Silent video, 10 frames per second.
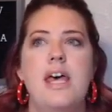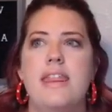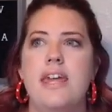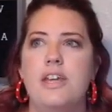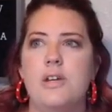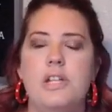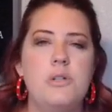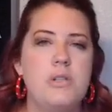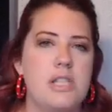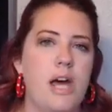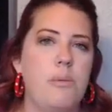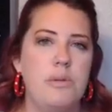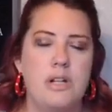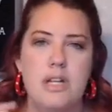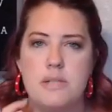that you can use to help
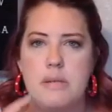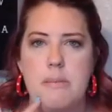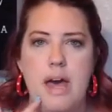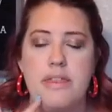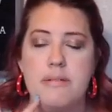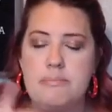your kids with math.